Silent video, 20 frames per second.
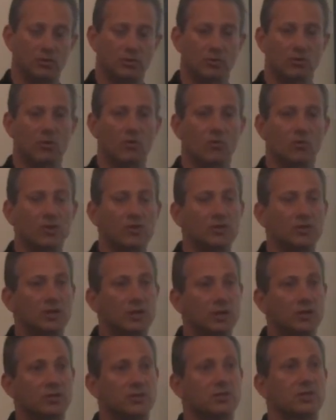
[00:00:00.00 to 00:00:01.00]
you know which
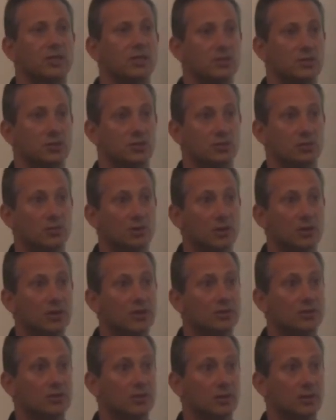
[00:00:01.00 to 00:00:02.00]
Earth station you are
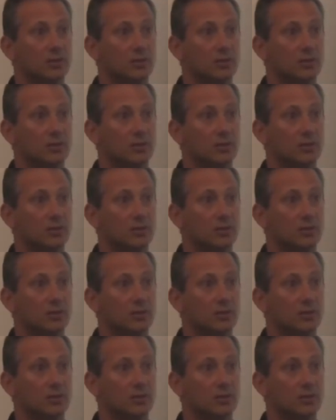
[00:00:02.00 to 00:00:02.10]
listening